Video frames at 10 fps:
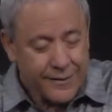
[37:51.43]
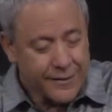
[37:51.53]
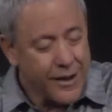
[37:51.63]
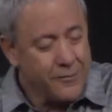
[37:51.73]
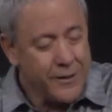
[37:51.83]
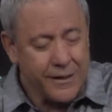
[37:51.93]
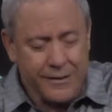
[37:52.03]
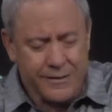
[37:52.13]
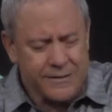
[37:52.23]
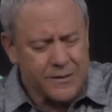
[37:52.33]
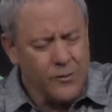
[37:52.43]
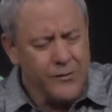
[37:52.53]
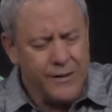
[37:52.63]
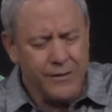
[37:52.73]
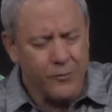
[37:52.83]
And God, we can get so
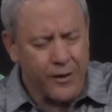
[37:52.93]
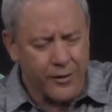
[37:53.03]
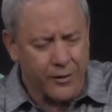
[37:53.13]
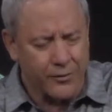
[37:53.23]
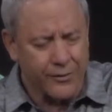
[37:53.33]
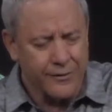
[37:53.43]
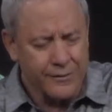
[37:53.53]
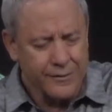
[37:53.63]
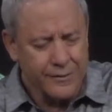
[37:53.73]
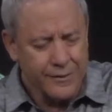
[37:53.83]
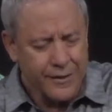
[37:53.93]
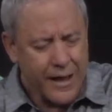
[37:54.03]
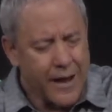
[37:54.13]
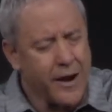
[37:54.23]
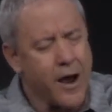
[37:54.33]
derailed.
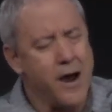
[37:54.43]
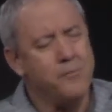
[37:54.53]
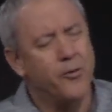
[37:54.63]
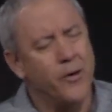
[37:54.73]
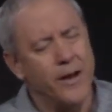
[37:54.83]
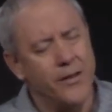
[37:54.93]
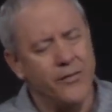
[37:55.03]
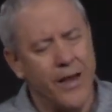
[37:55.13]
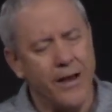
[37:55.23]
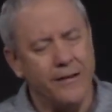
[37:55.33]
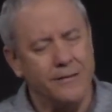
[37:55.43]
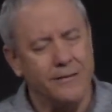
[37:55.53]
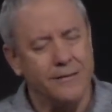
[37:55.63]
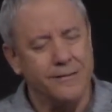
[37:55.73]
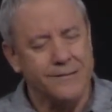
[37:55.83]
And I pray that
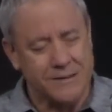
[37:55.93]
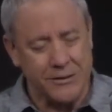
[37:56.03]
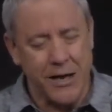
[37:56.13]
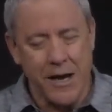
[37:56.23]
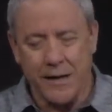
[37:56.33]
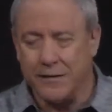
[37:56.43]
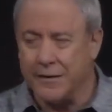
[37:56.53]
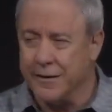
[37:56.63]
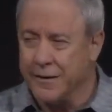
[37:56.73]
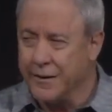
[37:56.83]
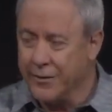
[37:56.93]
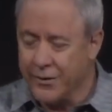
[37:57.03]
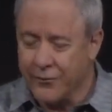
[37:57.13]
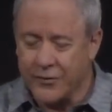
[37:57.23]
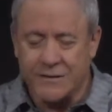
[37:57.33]
tonight,
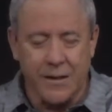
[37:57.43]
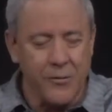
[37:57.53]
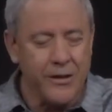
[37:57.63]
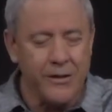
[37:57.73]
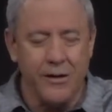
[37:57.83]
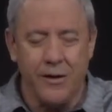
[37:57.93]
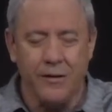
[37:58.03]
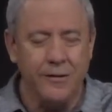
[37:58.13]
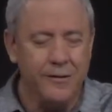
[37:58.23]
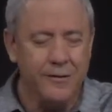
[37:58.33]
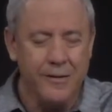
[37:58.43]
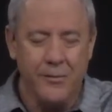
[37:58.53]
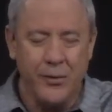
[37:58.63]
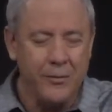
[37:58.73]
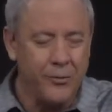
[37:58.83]
for some of the young
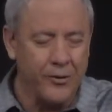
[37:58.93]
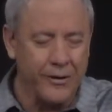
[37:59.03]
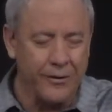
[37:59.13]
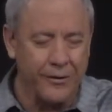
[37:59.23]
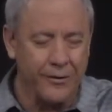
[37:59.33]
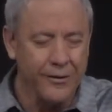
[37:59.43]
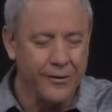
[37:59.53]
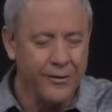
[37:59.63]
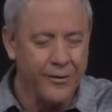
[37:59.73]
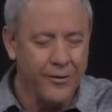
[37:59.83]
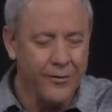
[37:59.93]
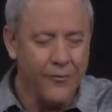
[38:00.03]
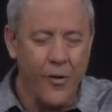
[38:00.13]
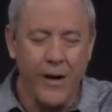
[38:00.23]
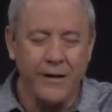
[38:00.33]
people here,
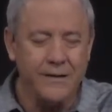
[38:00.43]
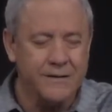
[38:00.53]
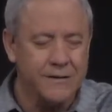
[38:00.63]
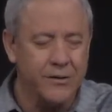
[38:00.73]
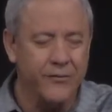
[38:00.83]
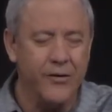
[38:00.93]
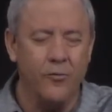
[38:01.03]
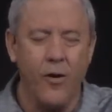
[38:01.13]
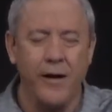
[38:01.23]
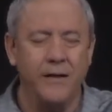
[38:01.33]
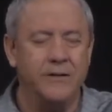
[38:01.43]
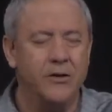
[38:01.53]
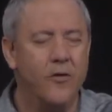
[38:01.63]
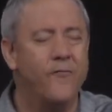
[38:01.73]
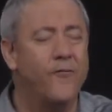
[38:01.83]
wanting to serve you, wanting to
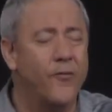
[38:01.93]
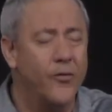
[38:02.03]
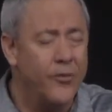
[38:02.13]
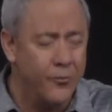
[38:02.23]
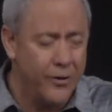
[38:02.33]
go further